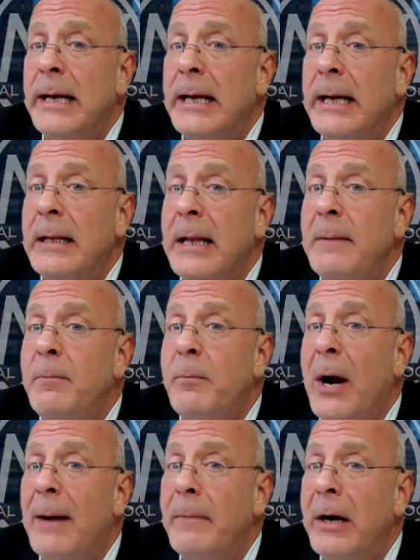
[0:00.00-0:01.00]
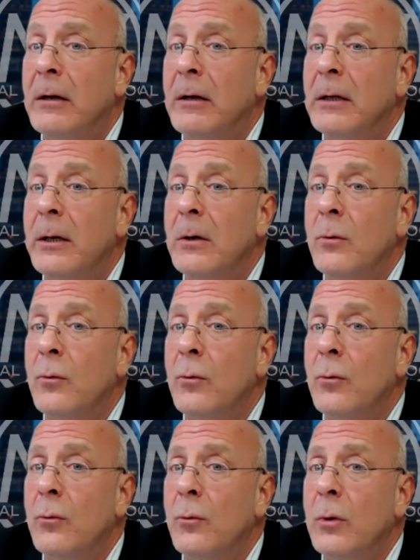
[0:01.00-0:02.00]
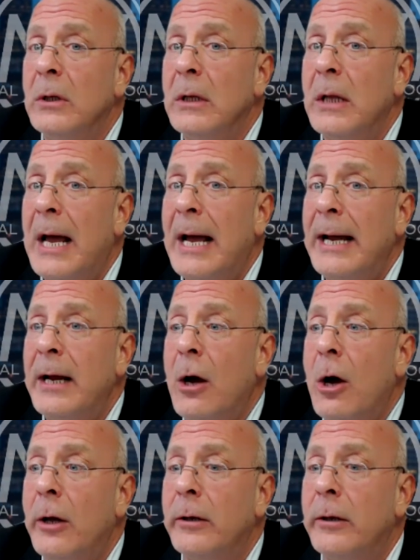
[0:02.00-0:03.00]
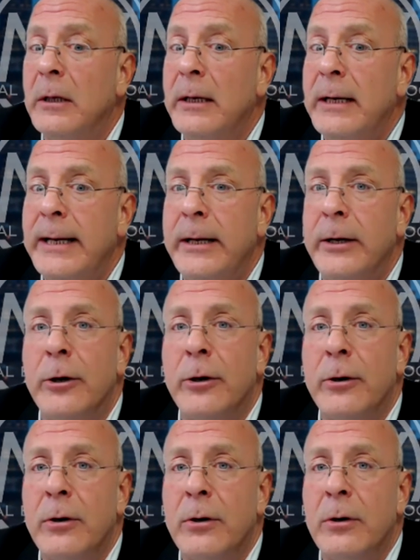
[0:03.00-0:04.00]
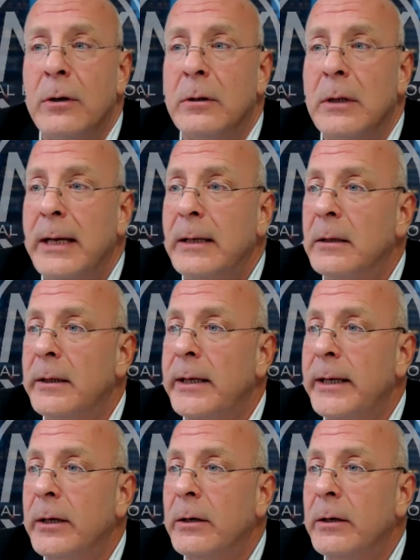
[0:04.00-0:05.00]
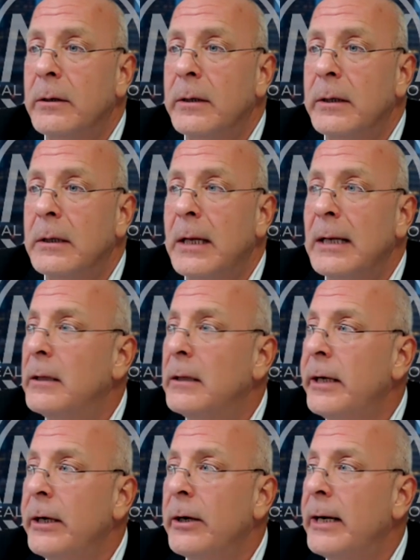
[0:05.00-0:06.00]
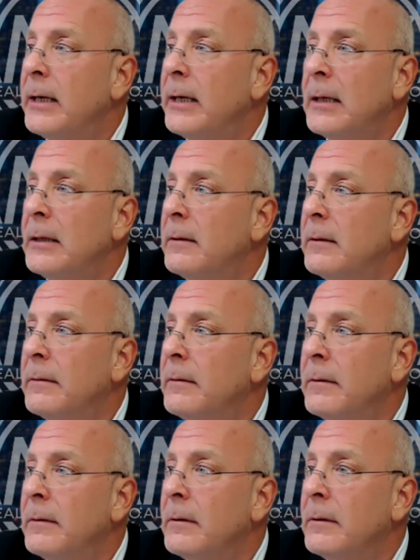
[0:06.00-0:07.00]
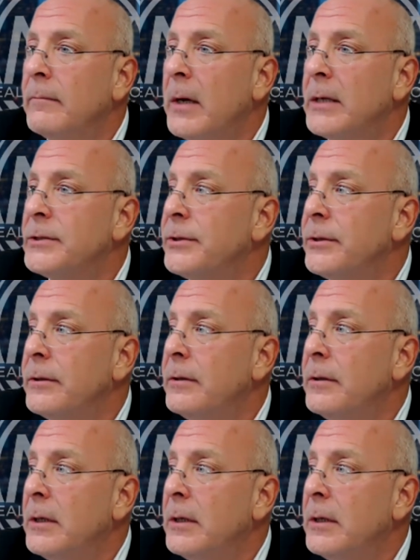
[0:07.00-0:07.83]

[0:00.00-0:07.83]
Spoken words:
And they primarily rely on Lanier, Lake Lanier. And Lake Lanier ain't cutting a mustard.